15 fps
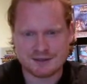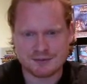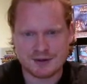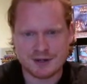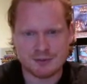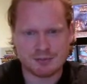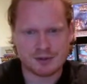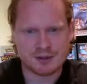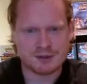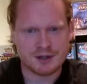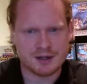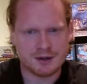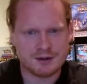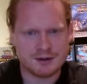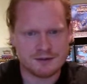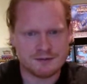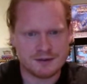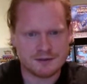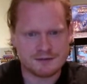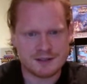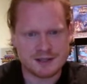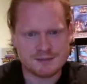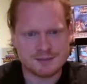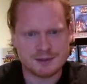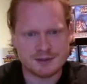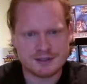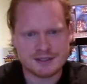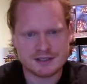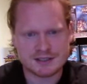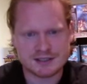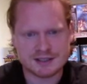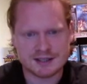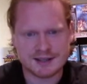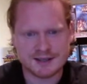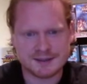real brute at 115 points.